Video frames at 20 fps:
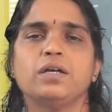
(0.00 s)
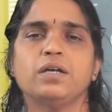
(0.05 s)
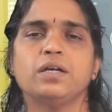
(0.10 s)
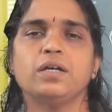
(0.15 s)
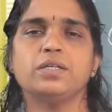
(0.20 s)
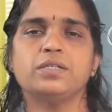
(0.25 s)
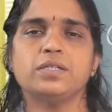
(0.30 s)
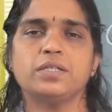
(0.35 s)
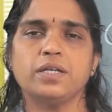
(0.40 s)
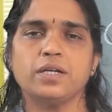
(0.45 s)

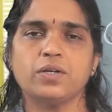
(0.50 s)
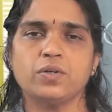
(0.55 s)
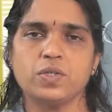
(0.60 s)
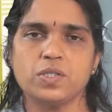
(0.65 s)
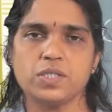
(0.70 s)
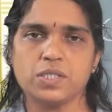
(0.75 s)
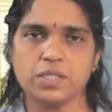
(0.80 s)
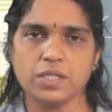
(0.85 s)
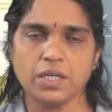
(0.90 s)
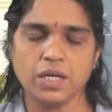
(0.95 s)
Is it a
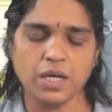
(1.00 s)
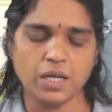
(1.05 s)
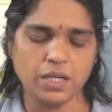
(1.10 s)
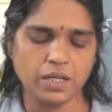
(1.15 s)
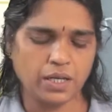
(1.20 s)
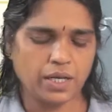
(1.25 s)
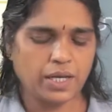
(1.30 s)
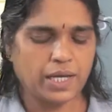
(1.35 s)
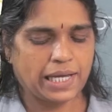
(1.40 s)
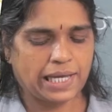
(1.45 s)

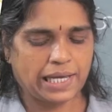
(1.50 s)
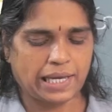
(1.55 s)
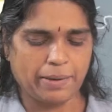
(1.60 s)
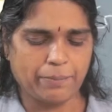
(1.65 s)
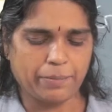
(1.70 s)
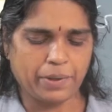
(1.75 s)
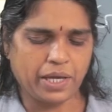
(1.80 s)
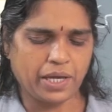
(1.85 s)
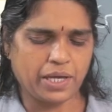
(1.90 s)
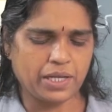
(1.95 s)
question,
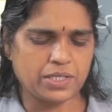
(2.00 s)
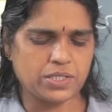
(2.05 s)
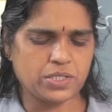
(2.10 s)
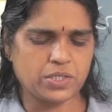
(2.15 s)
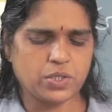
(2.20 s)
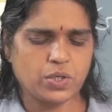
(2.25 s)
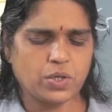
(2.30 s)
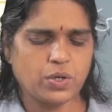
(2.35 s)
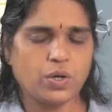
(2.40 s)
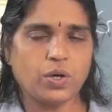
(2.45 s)

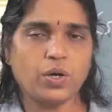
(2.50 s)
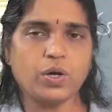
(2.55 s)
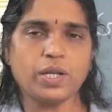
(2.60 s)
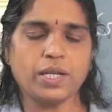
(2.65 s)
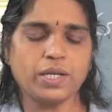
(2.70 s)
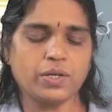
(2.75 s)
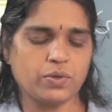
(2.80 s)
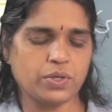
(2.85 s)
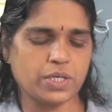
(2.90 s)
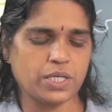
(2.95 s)
command or
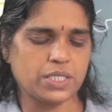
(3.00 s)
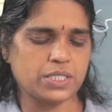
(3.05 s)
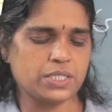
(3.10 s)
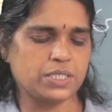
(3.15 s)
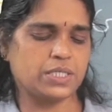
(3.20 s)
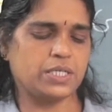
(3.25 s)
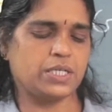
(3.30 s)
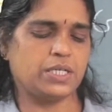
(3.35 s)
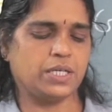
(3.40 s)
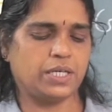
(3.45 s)

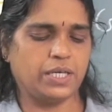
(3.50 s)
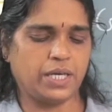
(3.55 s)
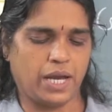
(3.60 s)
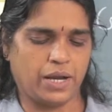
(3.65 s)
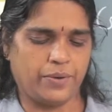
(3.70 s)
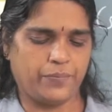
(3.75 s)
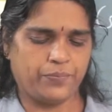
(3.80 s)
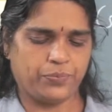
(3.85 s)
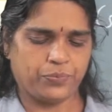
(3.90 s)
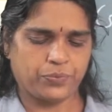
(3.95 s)
request? Yeah.
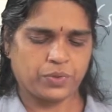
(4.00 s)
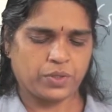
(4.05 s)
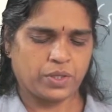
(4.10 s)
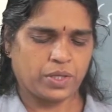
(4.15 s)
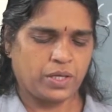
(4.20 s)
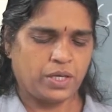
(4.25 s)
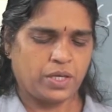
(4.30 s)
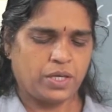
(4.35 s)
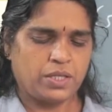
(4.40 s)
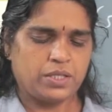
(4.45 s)

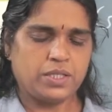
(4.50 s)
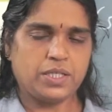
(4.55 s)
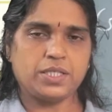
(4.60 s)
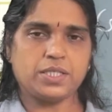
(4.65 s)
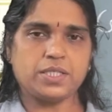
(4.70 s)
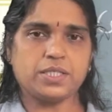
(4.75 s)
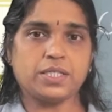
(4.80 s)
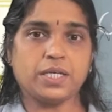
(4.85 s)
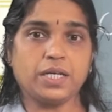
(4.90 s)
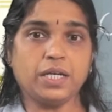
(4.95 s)
This
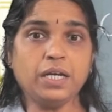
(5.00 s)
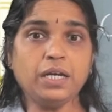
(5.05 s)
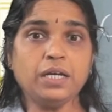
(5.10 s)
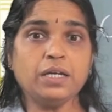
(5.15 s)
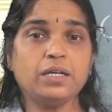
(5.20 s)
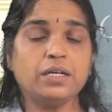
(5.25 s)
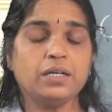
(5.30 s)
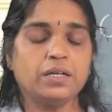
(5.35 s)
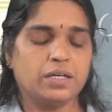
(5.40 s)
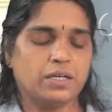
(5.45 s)
is a
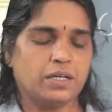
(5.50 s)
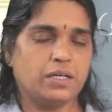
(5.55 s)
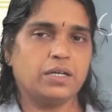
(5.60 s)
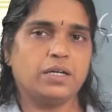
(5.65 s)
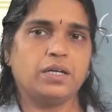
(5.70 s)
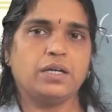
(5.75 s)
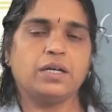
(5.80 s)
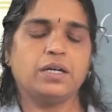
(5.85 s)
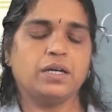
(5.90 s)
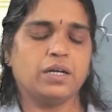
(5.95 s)

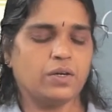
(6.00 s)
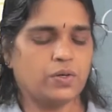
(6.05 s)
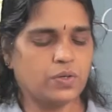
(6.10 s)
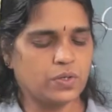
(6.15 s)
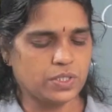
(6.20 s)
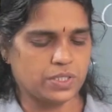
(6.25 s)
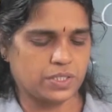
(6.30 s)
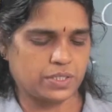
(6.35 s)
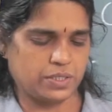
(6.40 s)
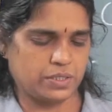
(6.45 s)

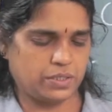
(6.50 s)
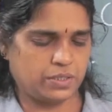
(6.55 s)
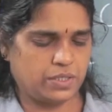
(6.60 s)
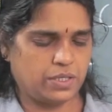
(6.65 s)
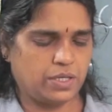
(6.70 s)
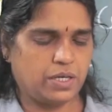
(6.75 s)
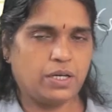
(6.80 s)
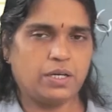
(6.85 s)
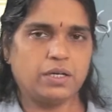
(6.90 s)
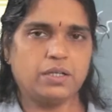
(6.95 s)
question.
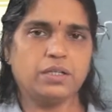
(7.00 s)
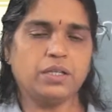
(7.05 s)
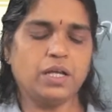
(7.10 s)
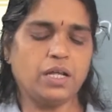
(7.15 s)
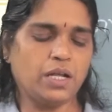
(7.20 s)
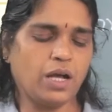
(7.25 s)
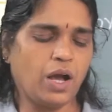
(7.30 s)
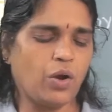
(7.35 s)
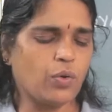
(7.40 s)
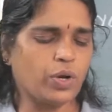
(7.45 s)

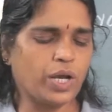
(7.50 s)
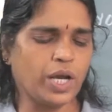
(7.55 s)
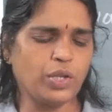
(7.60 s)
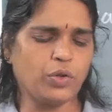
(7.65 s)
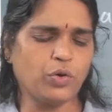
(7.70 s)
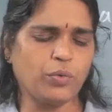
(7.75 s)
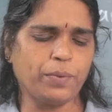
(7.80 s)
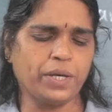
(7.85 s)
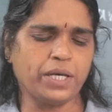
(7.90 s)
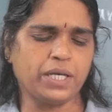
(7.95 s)
Then how can
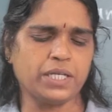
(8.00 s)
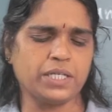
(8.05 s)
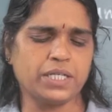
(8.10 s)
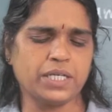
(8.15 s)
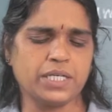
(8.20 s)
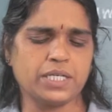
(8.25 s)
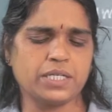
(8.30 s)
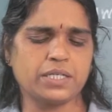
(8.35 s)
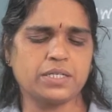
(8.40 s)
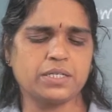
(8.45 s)
you make it
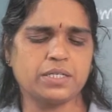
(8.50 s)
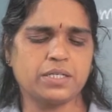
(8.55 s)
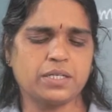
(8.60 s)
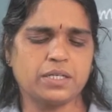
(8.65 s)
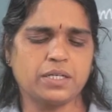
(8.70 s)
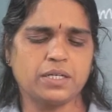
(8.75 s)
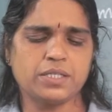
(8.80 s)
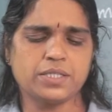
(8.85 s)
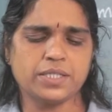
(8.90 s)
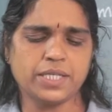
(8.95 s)
a
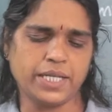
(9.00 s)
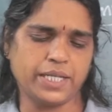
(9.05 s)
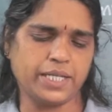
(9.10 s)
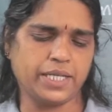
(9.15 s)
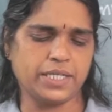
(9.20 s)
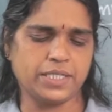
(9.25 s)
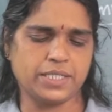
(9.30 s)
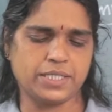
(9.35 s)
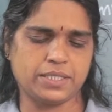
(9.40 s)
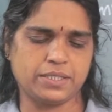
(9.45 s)

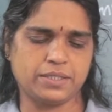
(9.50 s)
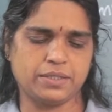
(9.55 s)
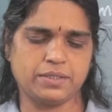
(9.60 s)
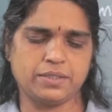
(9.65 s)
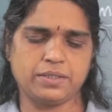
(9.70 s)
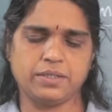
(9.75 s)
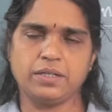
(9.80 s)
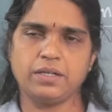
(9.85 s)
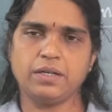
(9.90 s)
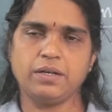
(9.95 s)
sentence?
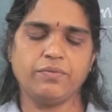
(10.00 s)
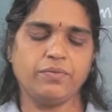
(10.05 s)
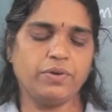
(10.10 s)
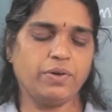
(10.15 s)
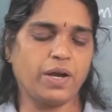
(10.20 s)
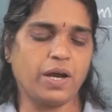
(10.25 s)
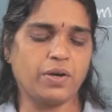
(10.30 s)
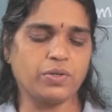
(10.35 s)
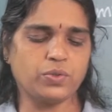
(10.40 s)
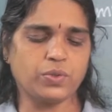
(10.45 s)
We
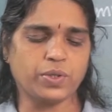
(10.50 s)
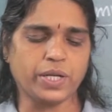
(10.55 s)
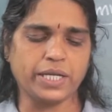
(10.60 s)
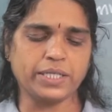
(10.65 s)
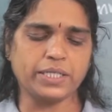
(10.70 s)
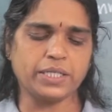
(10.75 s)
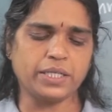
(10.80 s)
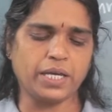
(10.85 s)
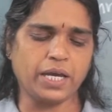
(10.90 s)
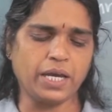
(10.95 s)
have to
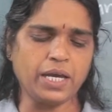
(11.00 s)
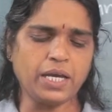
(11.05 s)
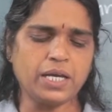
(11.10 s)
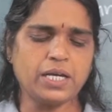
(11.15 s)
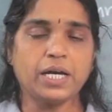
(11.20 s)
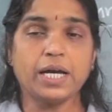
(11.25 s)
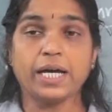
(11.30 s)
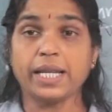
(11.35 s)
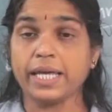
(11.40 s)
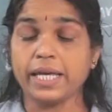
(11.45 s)

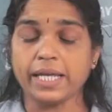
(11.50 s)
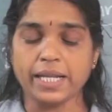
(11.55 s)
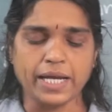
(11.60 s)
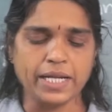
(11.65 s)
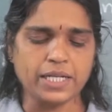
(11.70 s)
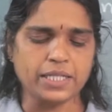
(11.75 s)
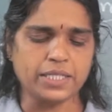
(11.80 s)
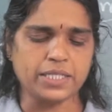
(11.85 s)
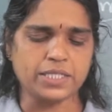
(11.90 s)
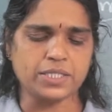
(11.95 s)

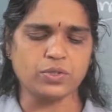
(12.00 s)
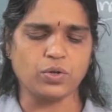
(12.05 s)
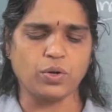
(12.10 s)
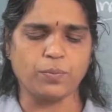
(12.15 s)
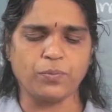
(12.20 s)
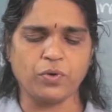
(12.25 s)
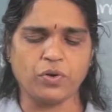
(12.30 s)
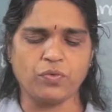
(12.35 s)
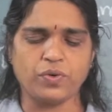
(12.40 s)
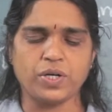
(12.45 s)
rewrite this
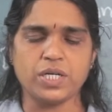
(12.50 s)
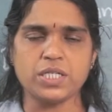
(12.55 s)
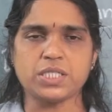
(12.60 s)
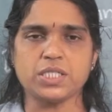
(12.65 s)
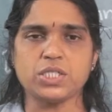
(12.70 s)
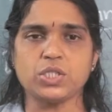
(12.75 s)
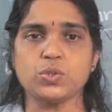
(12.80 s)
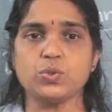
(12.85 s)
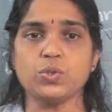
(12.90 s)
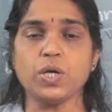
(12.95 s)
group of words
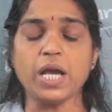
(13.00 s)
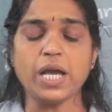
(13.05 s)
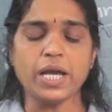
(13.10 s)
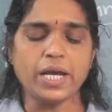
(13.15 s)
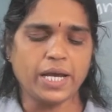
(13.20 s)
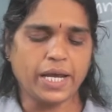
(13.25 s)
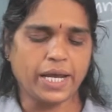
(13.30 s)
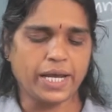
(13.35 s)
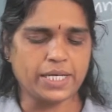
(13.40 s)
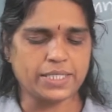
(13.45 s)
into
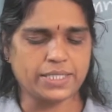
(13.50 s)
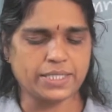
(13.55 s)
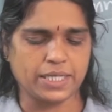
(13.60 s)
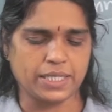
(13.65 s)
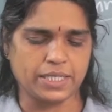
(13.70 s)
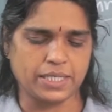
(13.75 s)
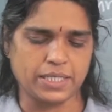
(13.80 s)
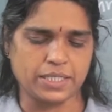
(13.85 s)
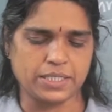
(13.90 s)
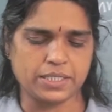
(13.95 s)
a
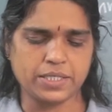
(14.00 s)
sentence.